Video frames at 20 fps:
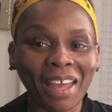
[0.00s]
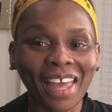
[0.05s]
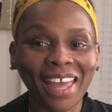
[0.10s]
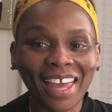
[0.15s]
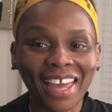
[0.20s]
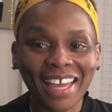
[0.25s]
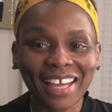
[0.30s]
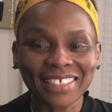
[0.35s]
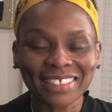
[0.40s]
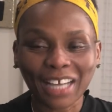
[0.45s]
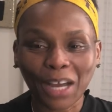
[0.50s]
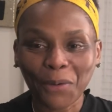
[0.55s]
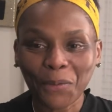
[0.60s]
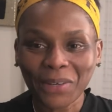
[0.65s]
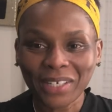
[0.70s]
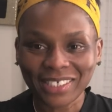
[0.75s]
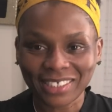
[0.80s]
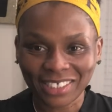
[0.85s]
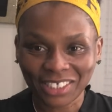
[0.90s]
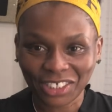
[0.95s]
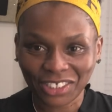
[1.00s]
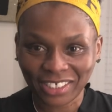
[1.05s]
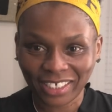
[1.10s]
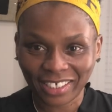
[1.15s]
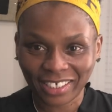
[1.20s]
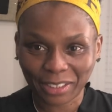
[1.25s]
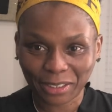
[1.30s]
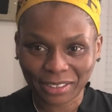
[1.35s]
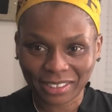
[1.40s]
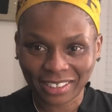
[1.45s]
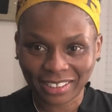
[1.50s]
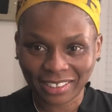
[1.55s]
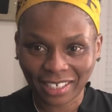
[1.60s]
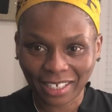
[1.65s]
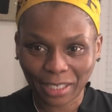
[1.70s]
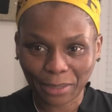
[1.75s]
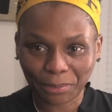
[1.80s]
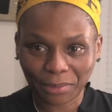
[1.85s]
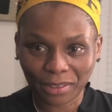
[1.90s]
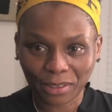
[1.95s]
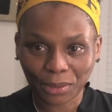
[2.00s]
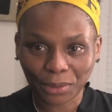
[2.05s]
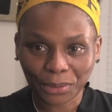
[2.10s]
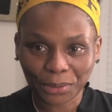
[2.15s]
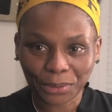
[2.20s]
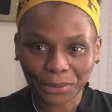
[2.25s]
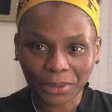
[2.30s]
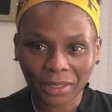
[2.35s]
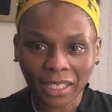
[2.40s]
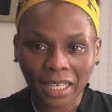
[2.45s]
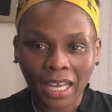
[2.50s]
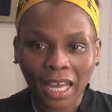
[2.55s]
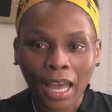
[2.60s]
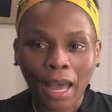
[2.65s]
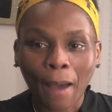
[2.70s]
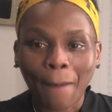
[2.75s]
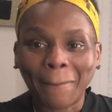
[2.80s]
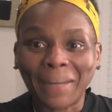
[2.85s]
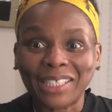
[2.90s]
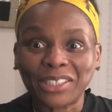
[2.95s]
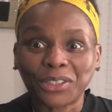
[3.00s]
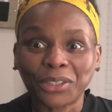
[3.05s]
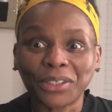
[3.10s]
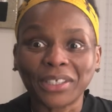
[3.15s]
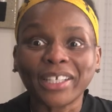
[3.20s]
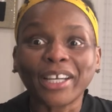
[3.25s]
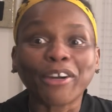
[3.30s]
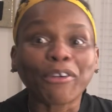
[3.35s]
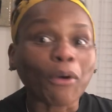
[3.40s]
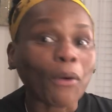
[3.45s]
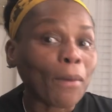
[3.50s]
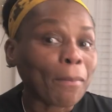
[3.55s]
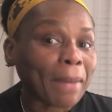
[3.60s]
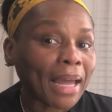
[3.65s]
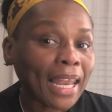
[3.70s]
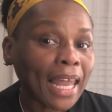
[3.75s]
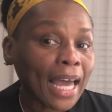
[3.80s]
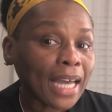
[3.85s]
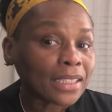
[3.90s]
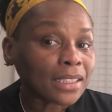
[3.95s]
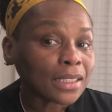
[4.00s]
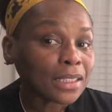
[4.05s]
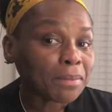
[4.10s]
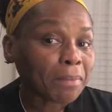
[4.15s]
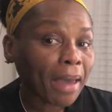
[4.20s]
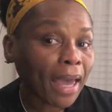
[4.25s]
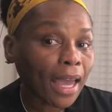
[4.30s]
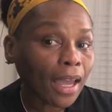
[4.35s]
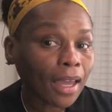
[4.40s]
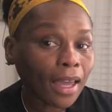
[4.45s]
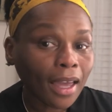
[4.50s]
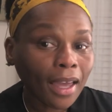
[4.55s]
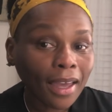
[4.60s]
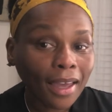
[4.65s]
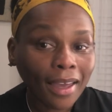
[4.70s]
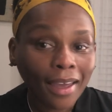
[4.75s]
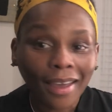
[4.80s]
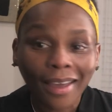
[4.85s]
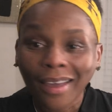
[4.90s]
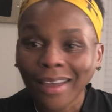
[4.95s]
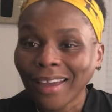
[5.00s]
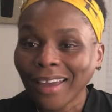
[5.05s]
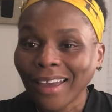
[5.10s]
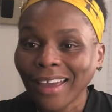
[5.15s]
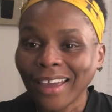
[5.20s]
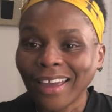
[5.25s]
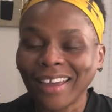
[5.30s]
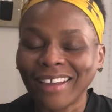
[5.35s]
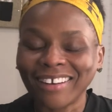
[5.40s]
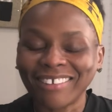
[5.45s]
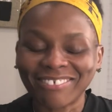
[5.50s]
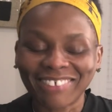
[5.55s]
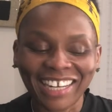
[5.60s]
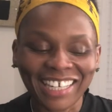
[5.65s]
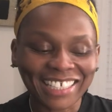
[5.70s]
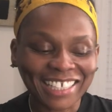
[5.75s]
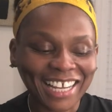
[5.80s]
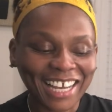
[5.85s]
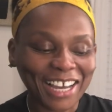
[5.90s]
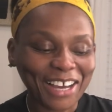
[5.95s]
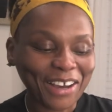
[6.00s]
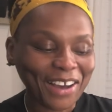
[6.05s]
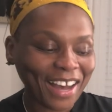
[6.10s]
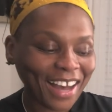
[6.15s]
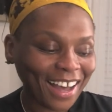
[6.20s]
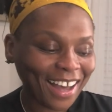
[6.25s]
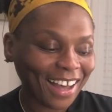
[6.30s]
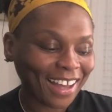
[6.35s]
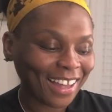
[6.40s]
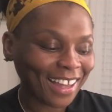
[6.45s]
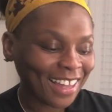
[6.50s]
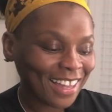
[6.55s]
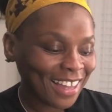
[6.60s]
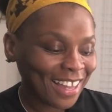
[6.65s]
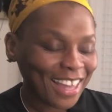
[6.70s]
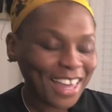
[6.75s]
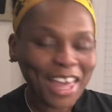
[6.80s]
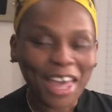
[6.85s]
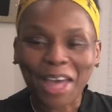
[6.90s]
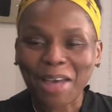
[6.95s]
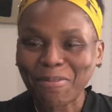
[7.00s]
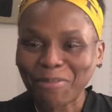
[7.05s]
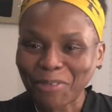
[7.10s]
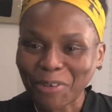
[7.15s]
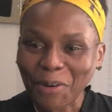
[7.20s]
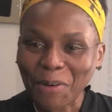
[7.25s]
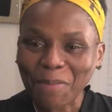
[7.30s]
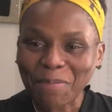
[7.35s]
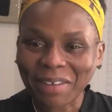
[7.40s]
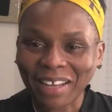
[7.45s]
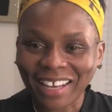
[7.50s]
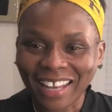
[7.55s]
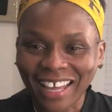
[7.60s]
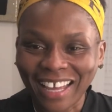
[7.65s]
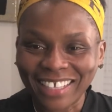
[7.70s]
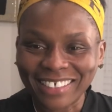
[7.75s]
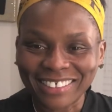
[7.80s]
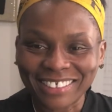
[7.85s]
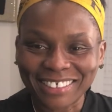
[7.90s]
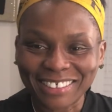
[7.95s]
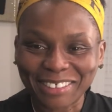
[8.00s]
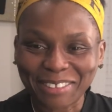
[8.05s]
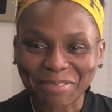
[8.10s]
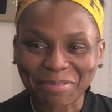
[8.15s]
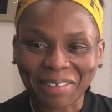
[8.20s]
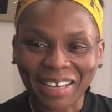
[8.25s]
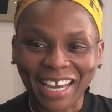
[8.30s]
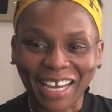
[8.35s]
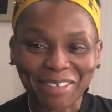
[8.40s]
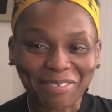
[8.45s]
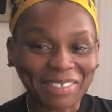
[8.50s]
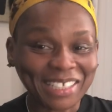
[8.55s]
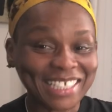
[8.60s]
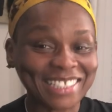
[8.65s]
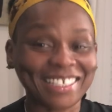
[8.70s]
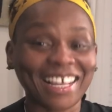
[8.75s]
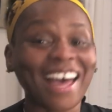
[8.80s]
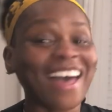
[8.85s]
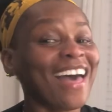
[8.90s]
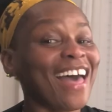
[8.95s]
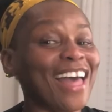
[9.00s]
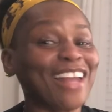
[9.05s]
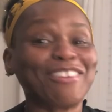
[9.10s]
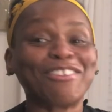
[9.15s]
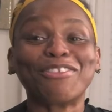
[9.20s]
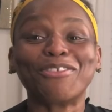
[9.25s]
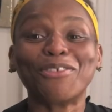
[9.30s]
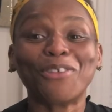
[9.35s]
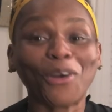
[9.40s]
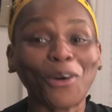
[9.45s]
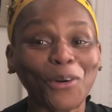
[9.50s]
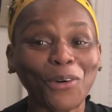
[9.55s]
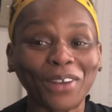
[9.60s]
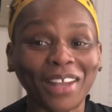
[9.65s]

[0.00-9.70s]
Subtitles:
And I wanted to share today with you my journey of growing my lashes back. And right now I am growing my lashes back because I had no